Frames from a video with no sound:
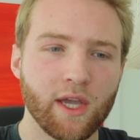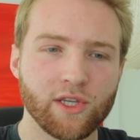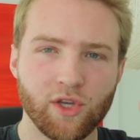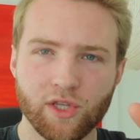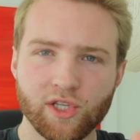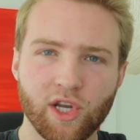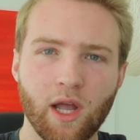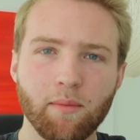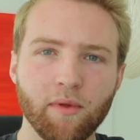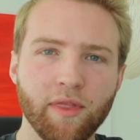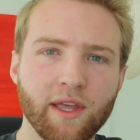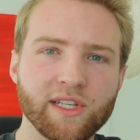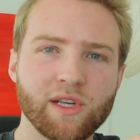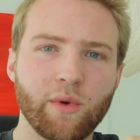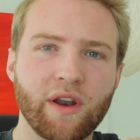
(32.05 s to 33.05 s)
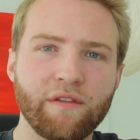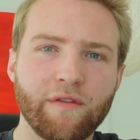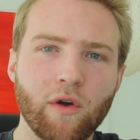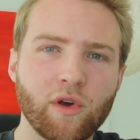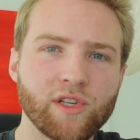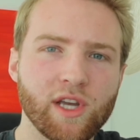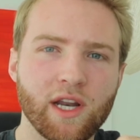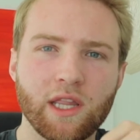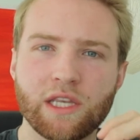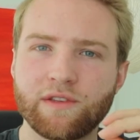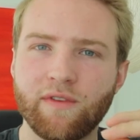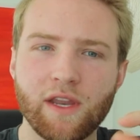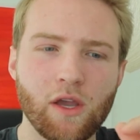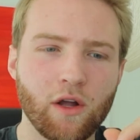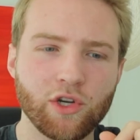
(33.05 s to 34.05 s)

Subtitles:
So there's a couple things I want to focus on in this video.